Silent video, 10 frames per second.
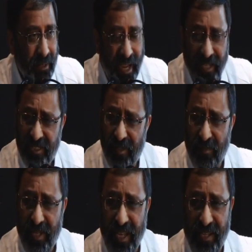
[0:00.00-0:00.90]
And
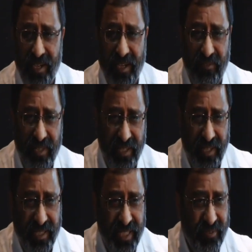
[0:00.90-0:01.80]
somebody like Arvind
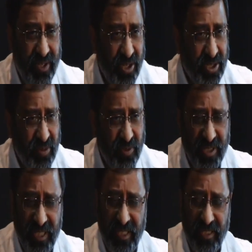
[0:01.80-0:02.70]
Kejriwal also would
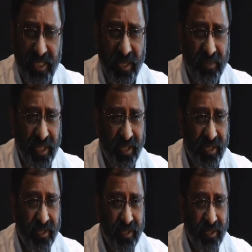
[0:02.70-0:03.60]
say the same
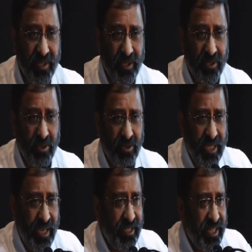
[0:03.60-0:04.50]
thing.
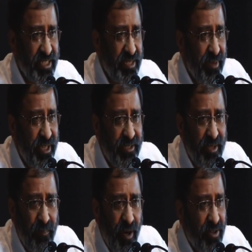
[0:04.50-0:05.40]
Don't underestimate
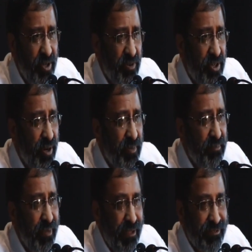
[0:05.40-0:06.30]
the power of a
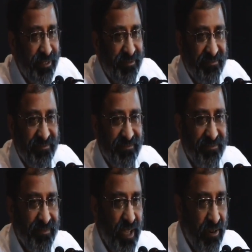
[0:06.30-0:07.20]
common man.
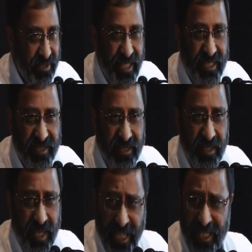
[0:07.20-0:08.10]
Oh, yes.
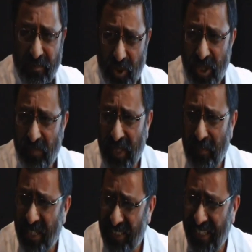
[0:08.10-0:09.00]
I think both of
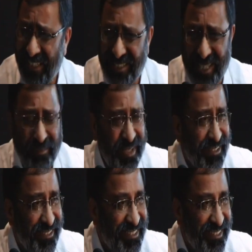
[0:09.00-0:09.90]
them are saying the same
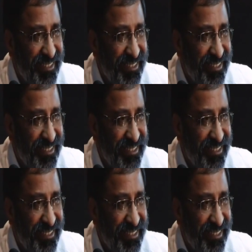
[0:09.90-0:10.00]
thing.